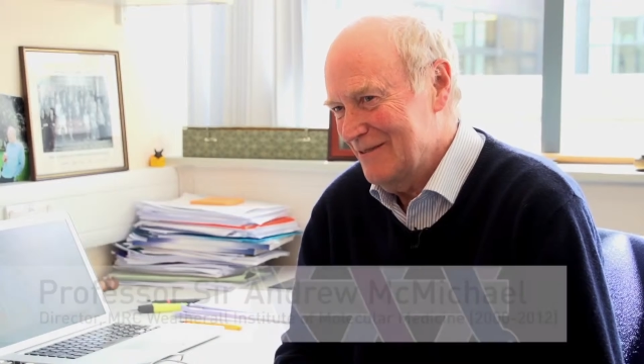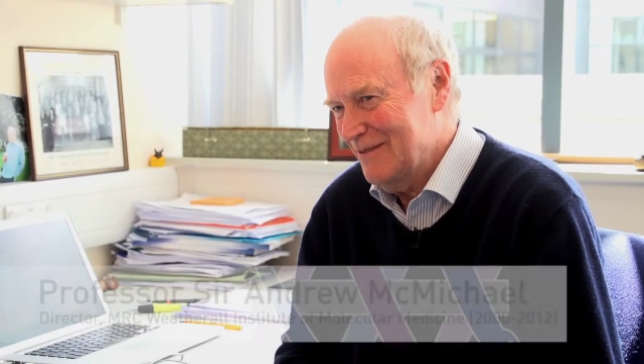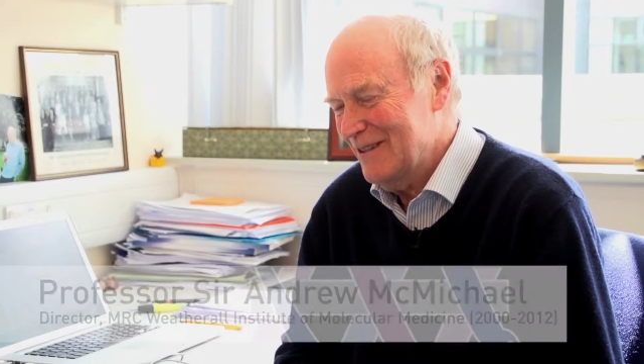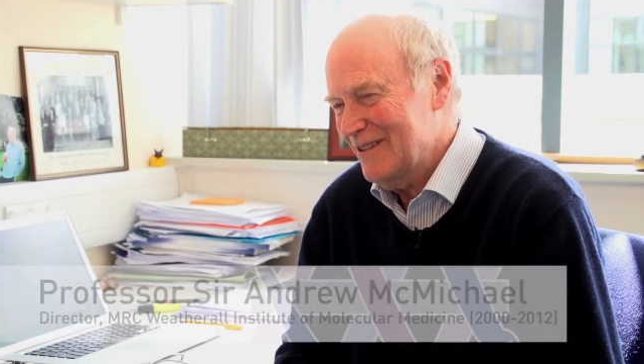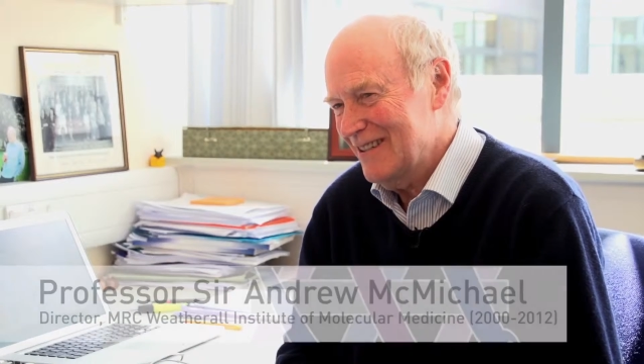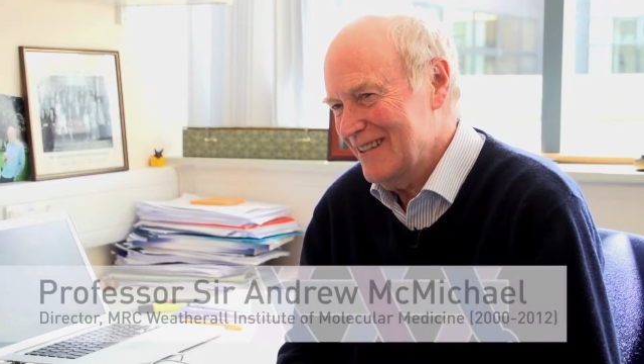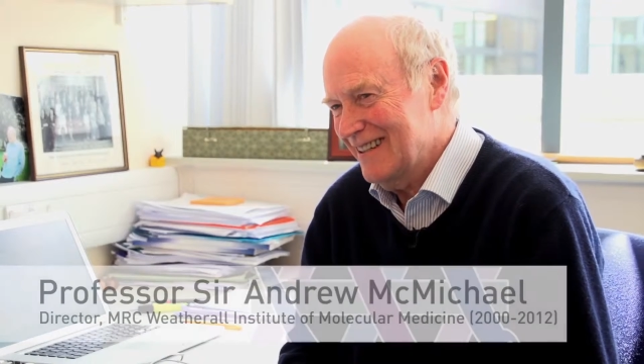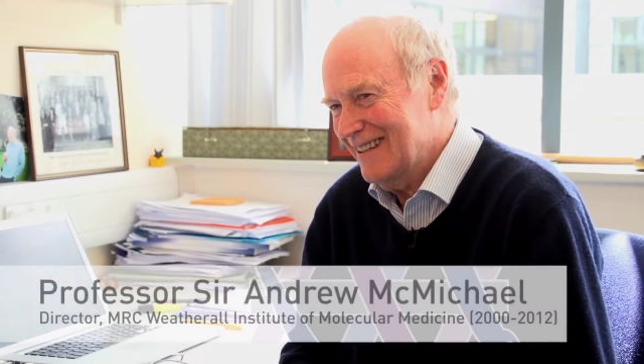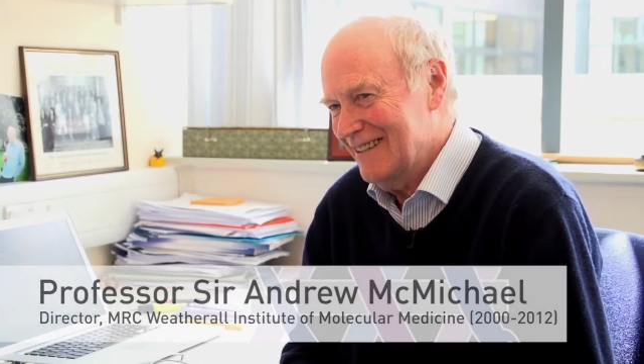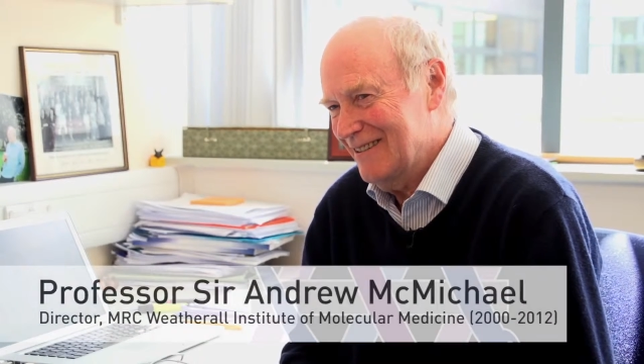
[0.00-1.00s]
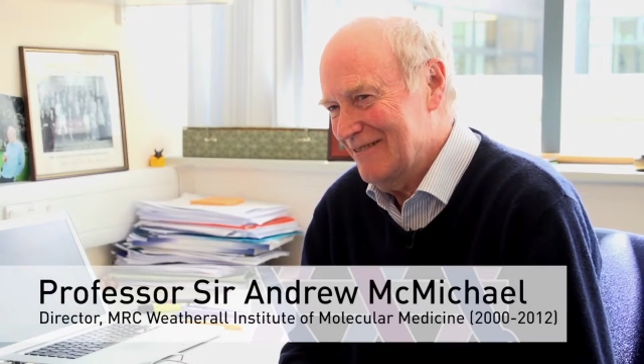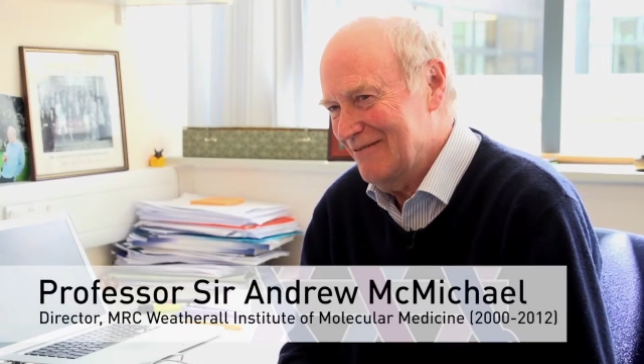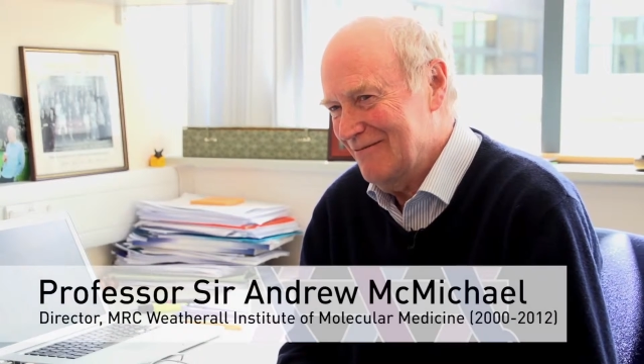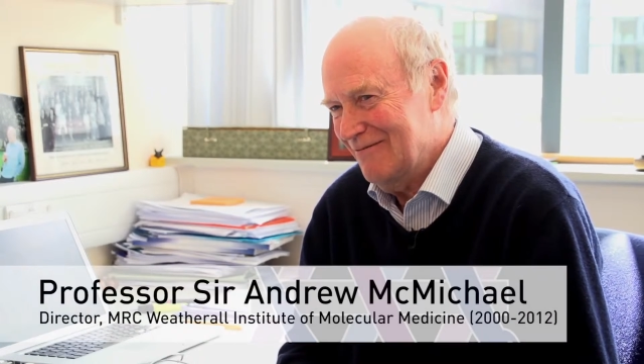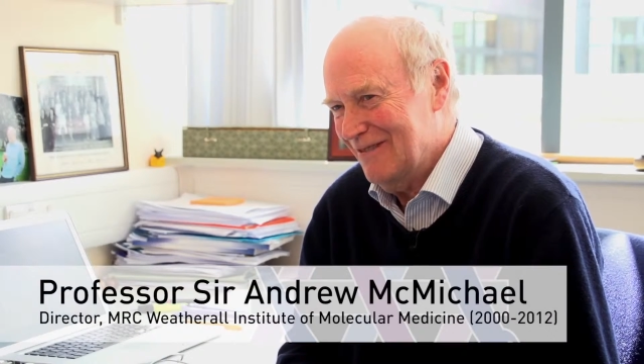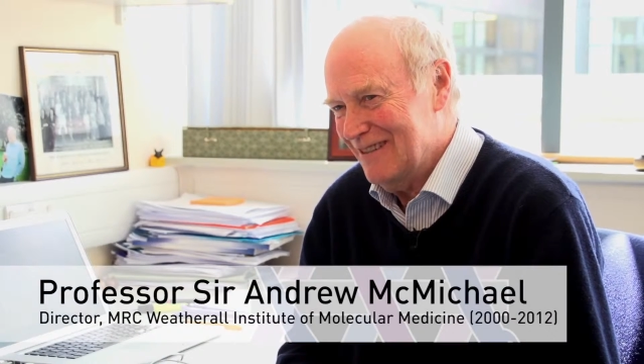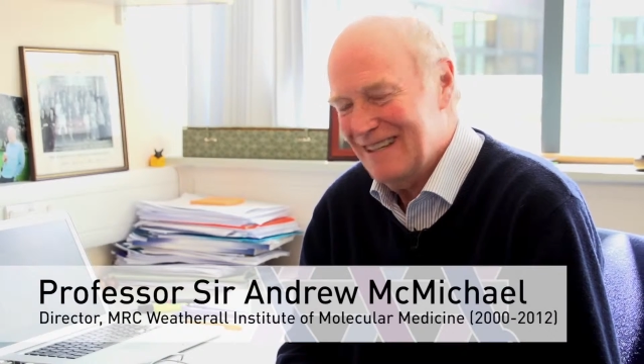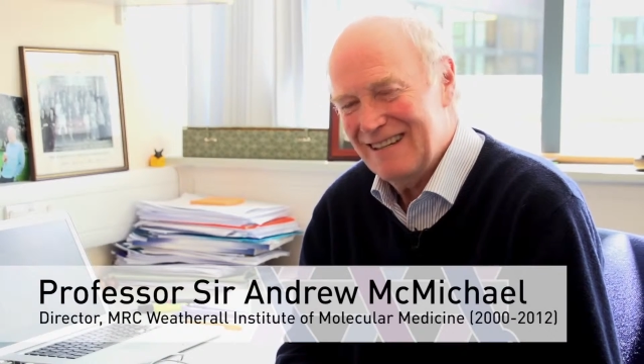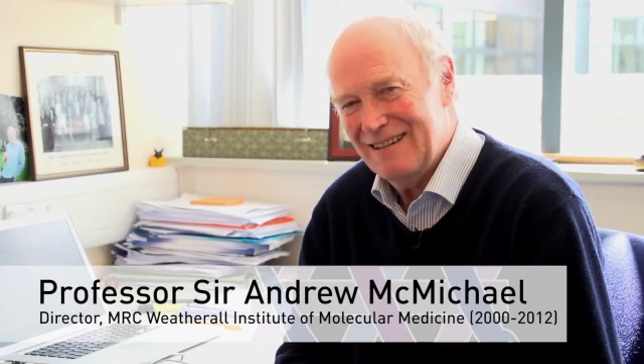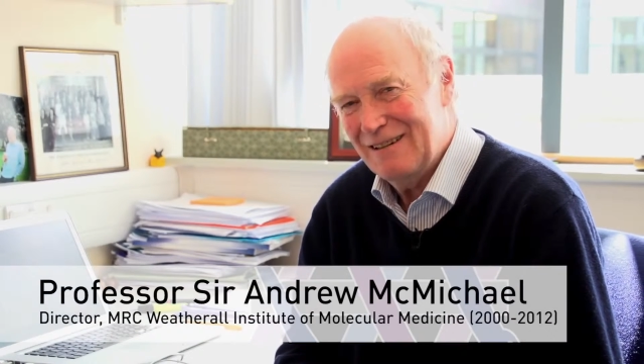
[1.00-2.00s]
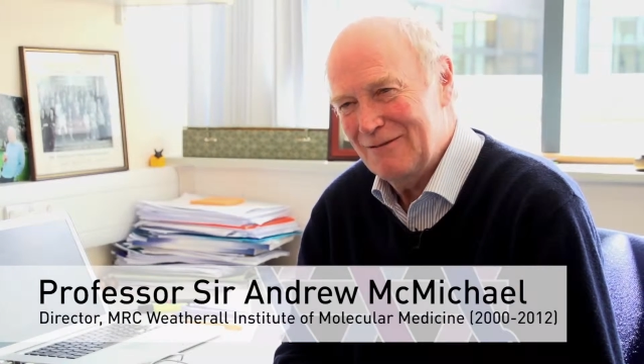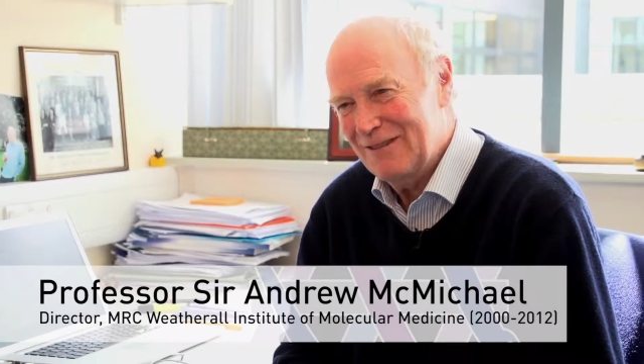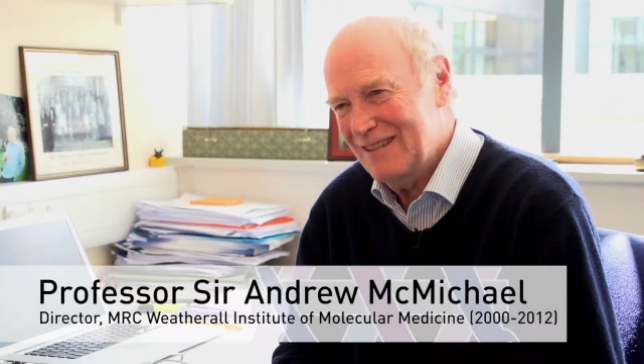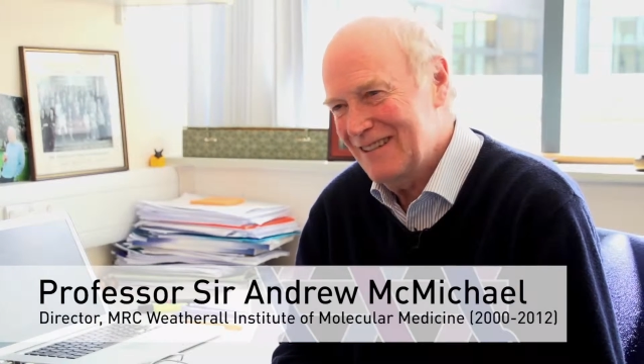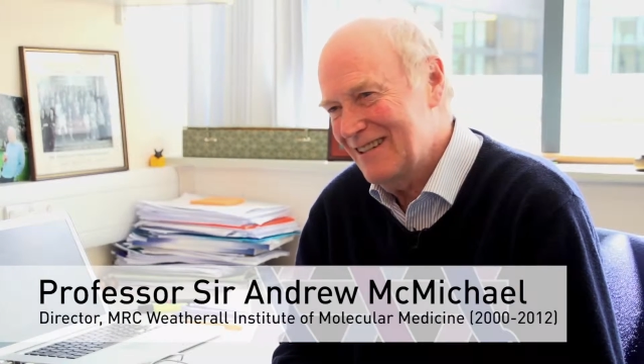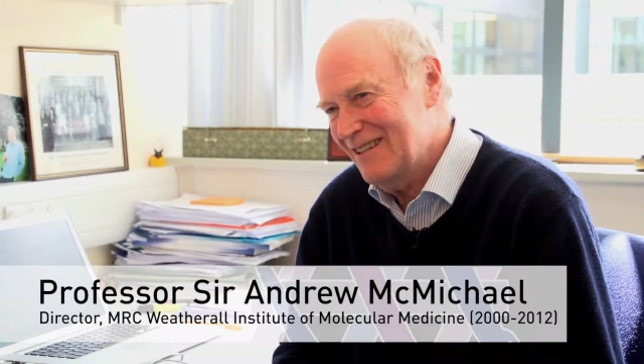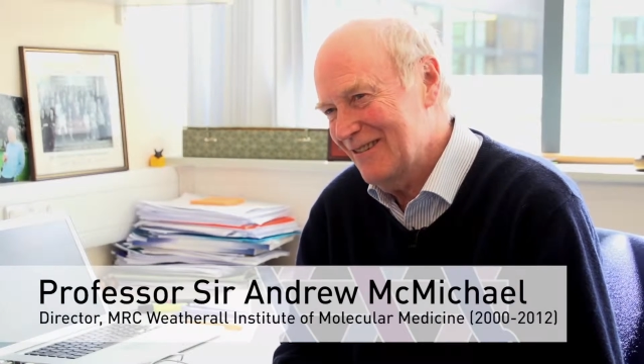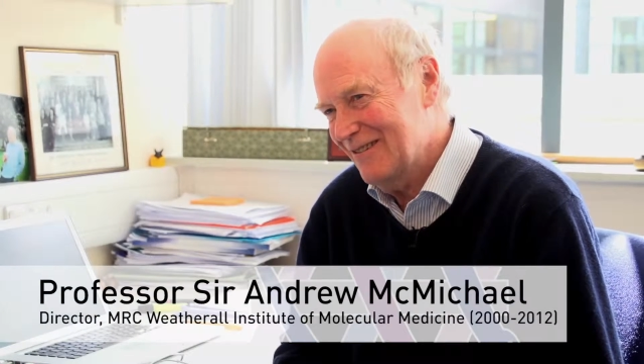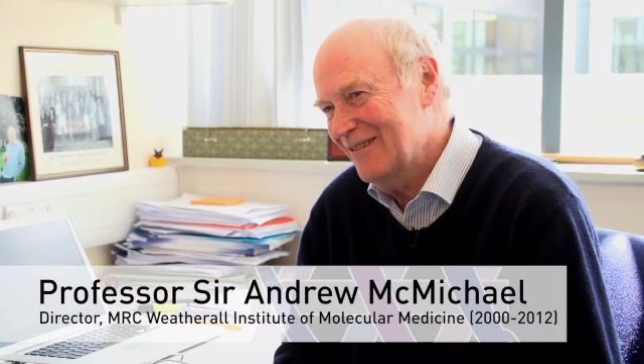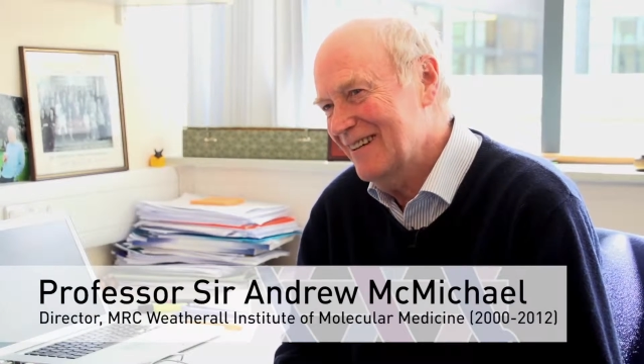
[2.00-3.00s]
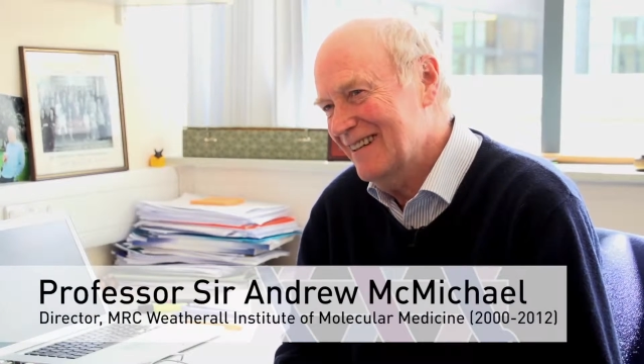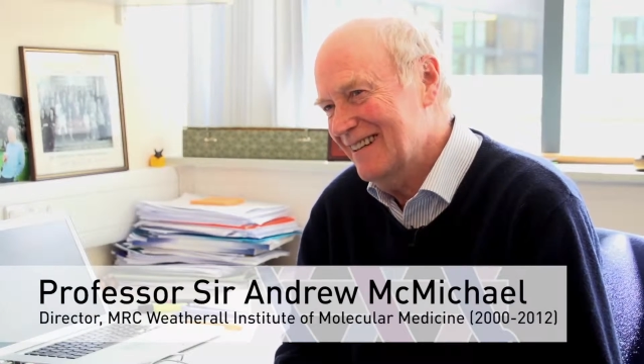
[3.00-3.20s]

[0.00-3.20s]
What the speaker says: the first thing was I wanted to